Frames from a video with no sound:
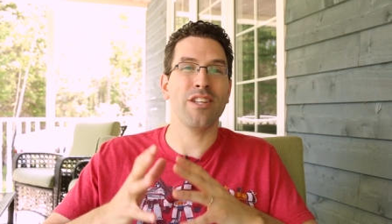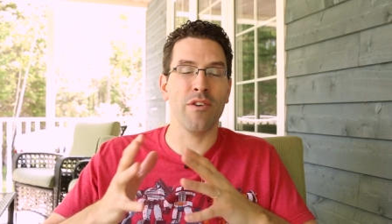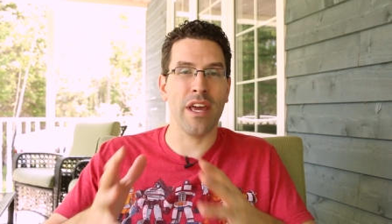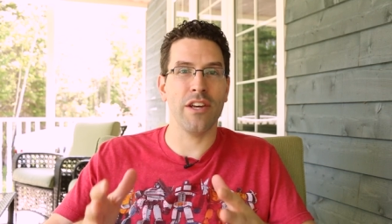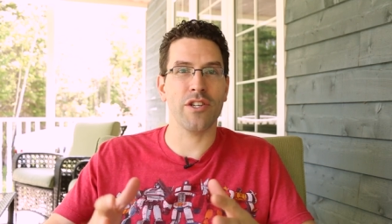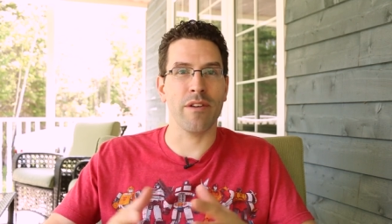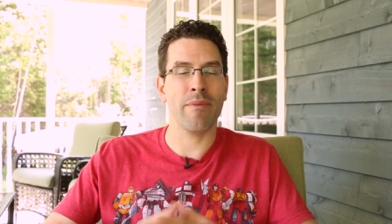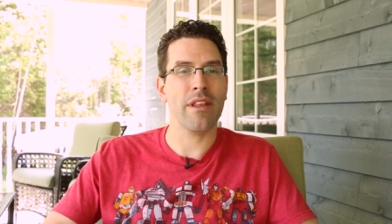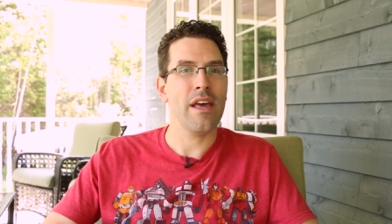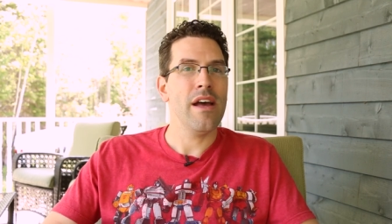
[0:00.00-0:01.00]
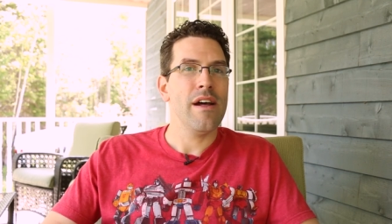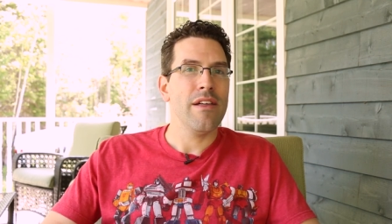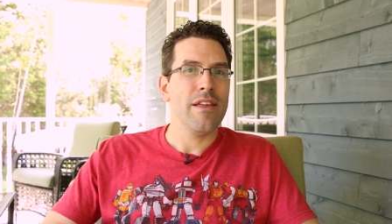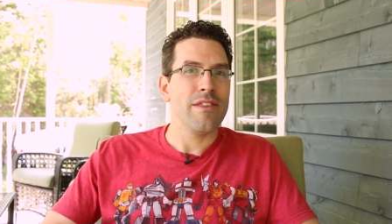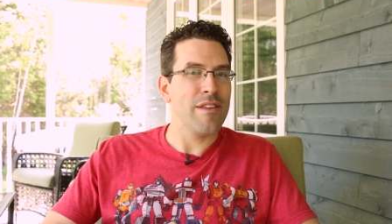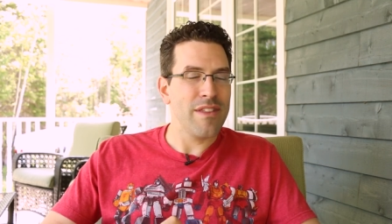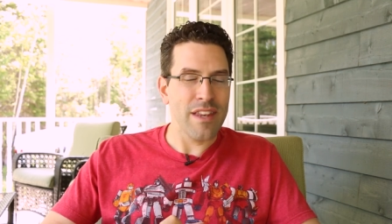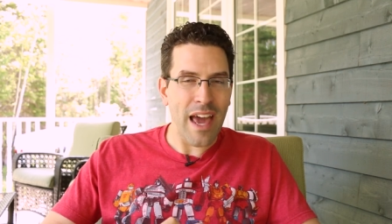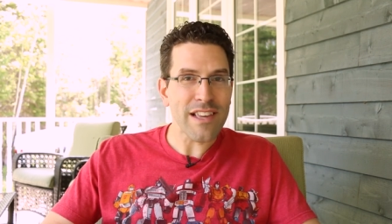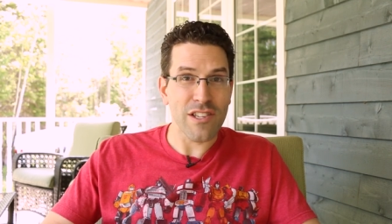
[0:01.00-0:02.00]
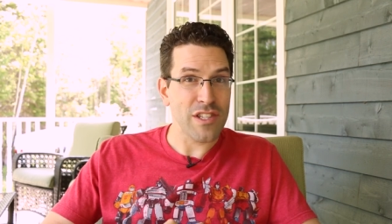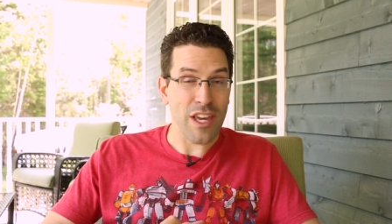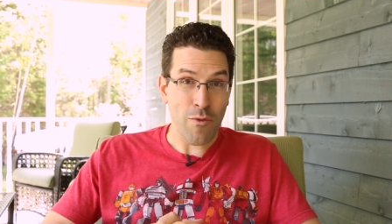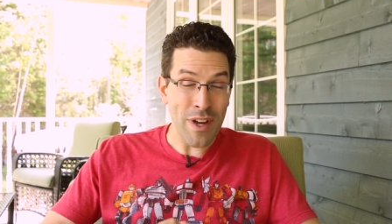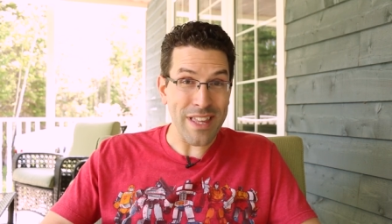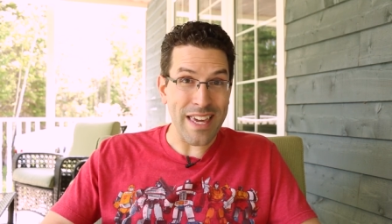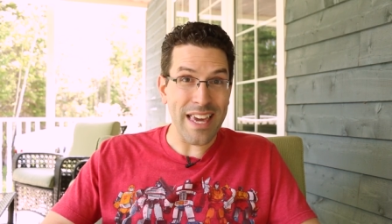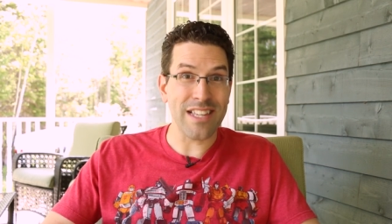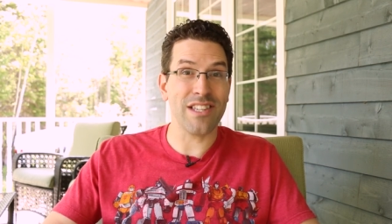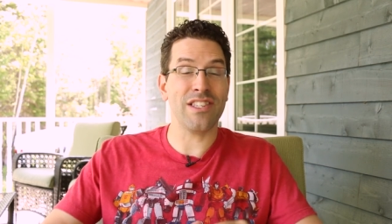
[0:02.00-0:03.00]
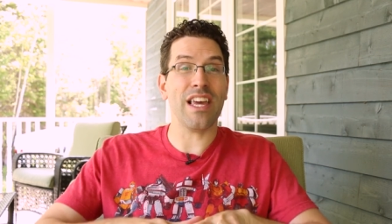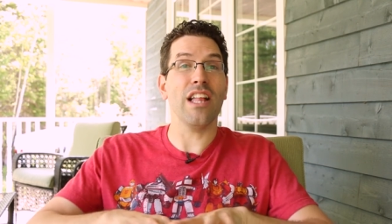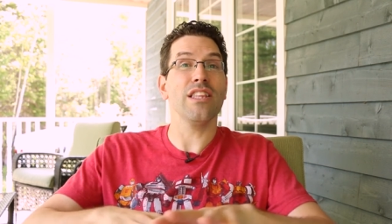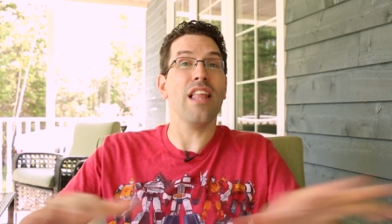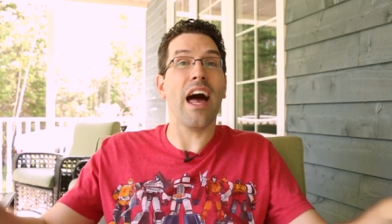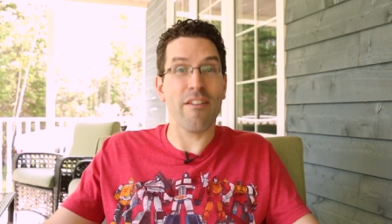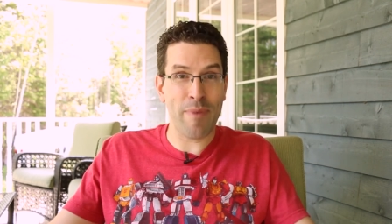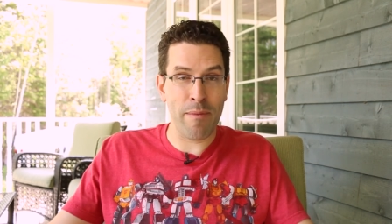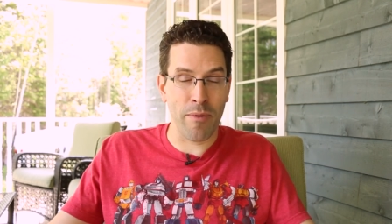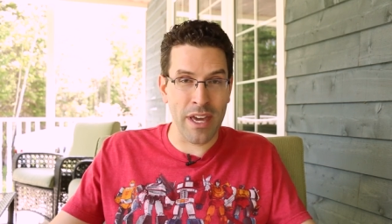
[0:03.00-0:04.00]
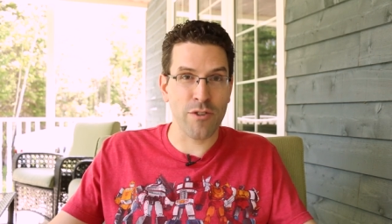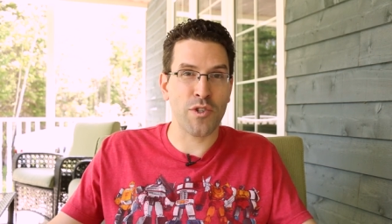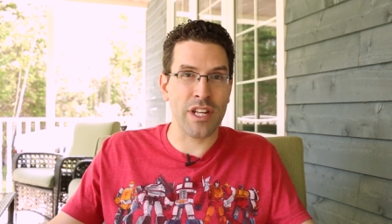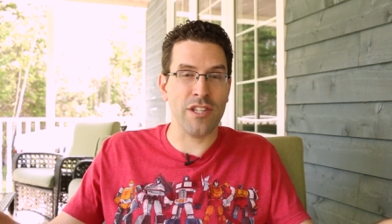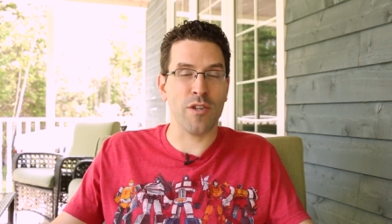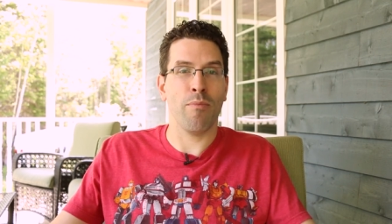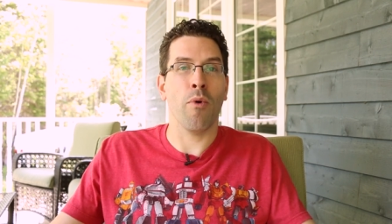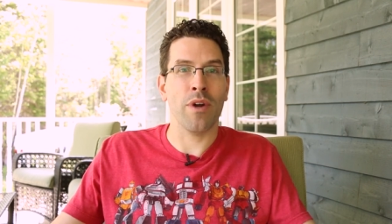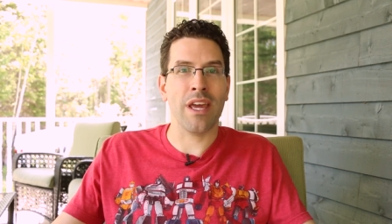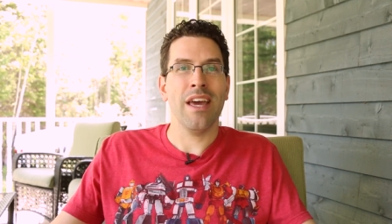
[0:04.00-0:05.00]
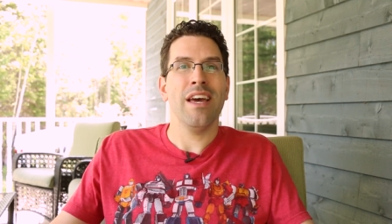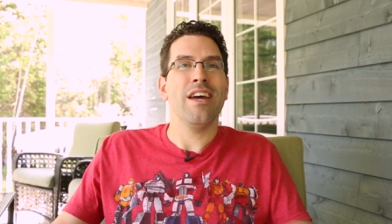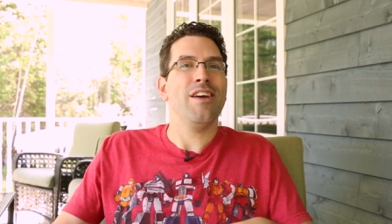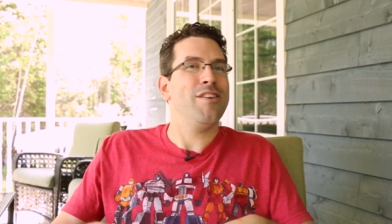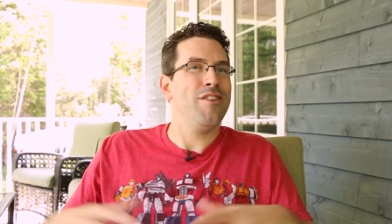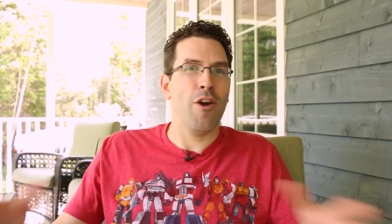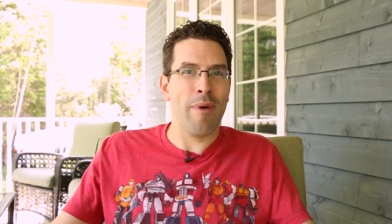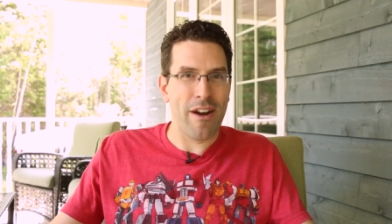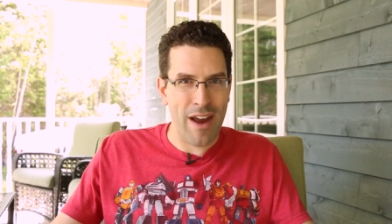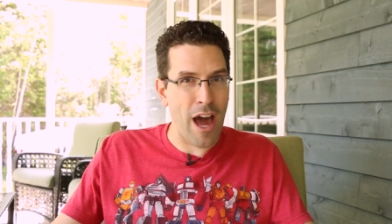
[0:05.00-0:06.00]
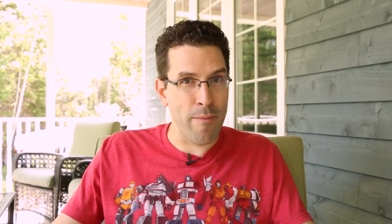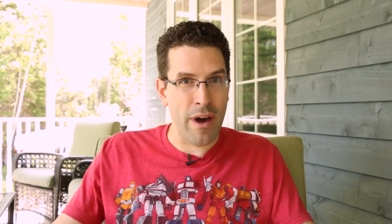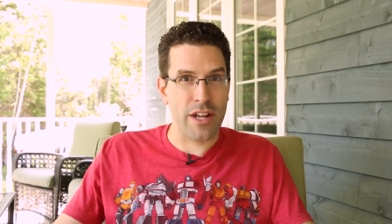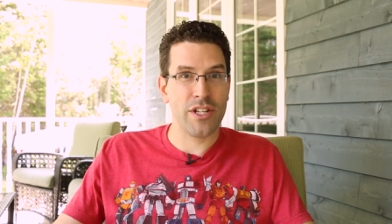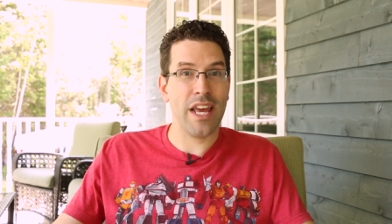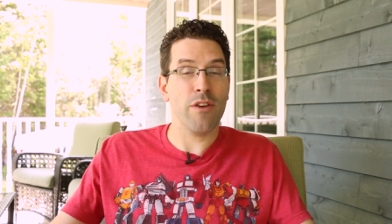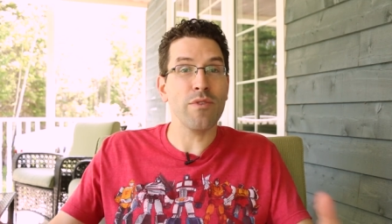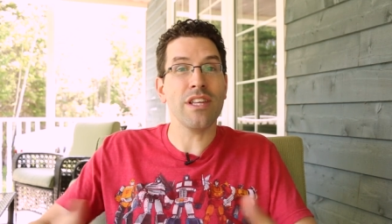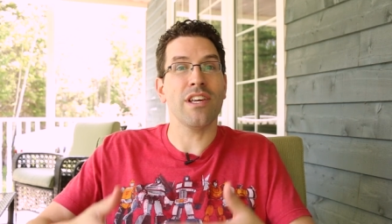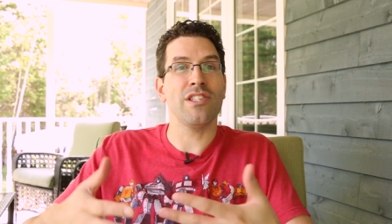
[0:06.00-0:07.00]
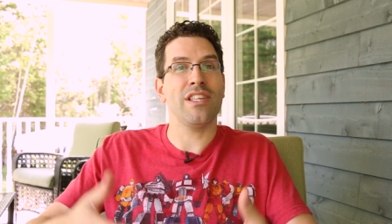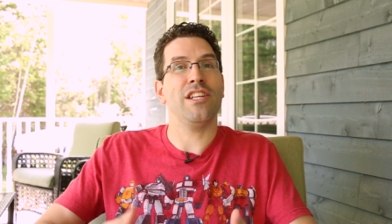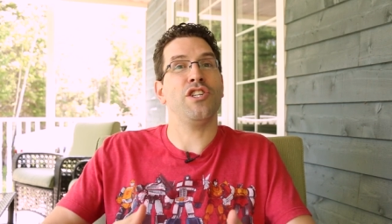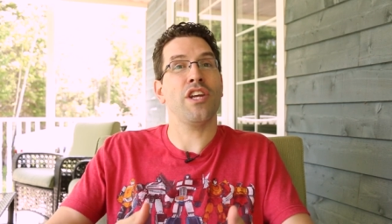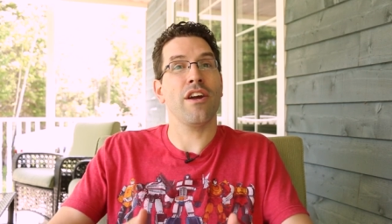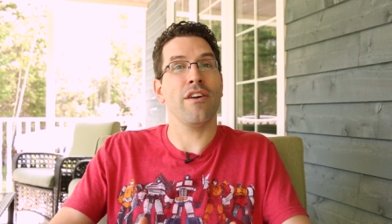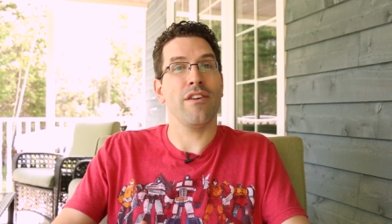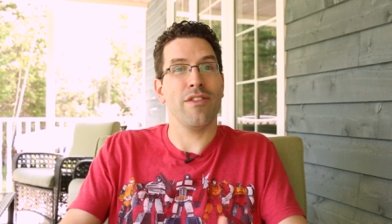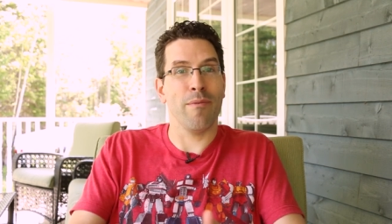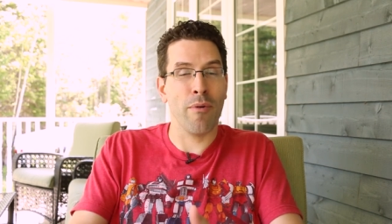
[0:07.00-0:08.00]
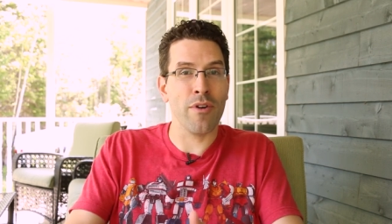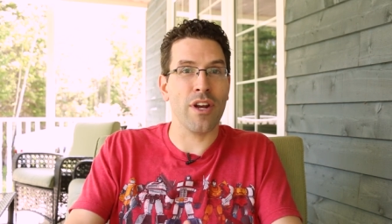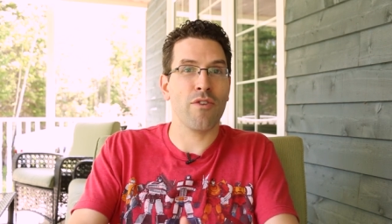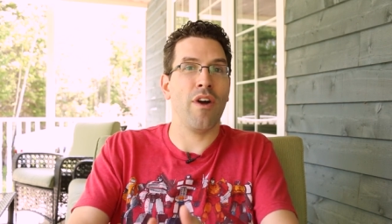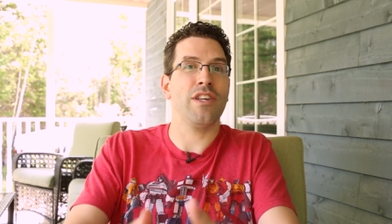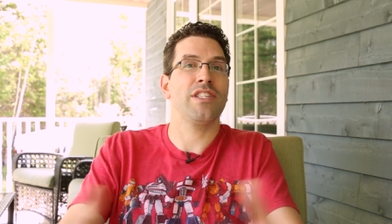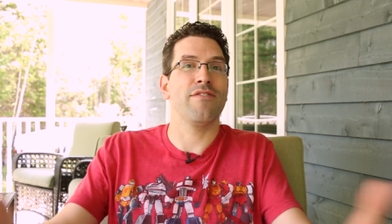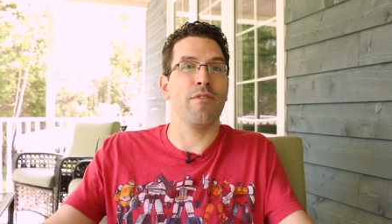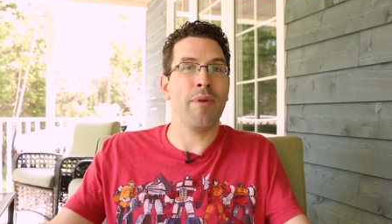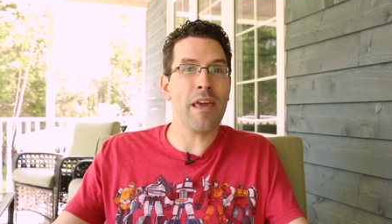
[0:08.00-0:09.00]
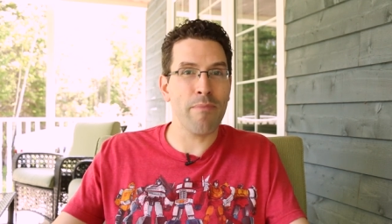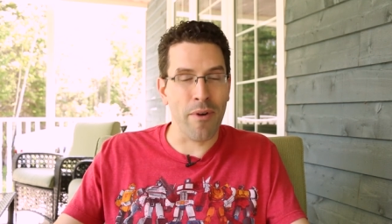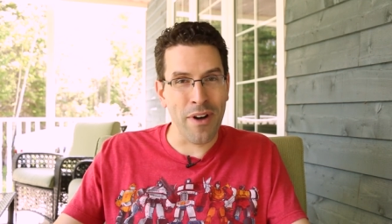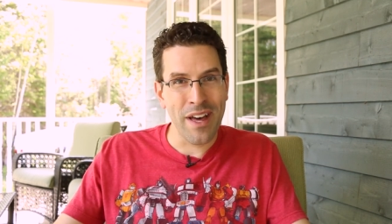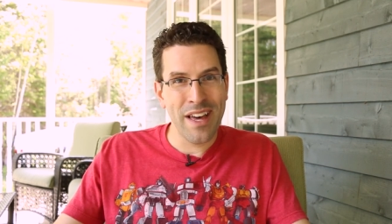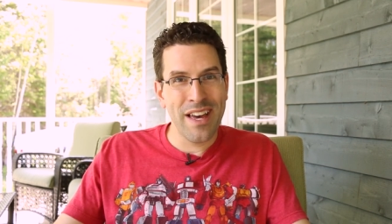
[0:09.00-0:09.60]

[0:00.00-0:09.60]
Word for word: donation, but the, the, nicest thing really is to see a lot of people interested in supporting no matter how much. And it really does then share the burden across several people